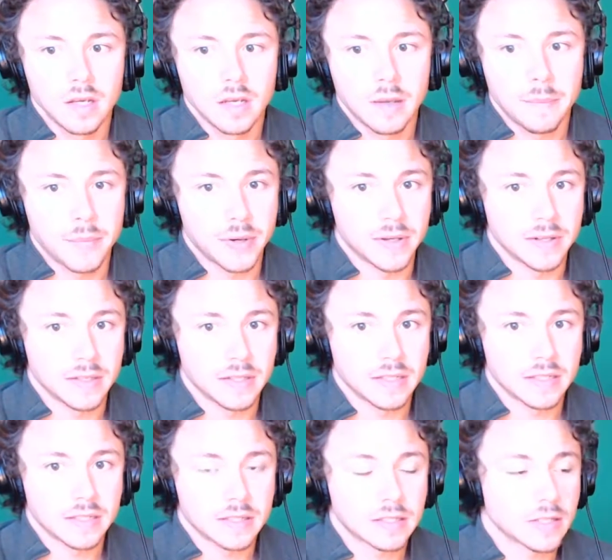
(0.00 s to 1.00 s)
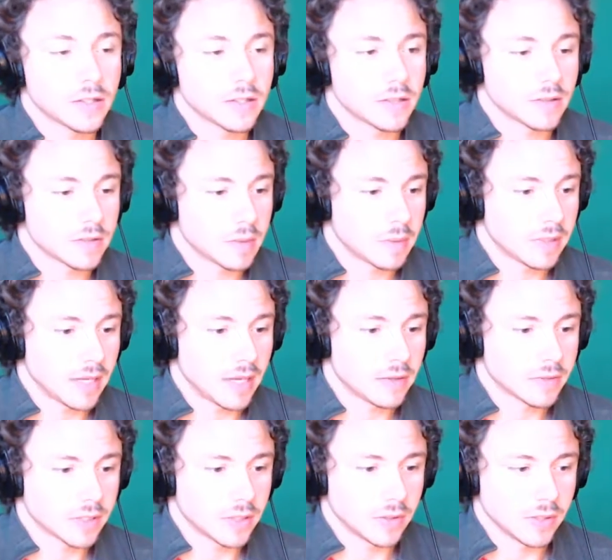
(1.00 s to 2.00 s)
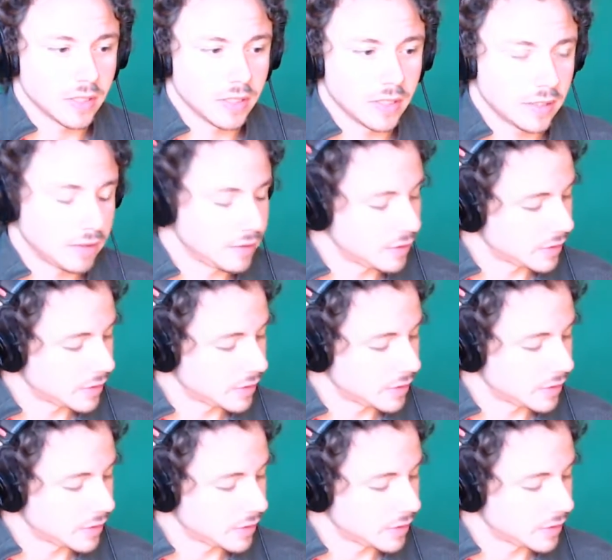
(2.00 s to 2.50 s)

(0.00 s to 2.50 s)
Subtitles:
But clearly there's something else going on.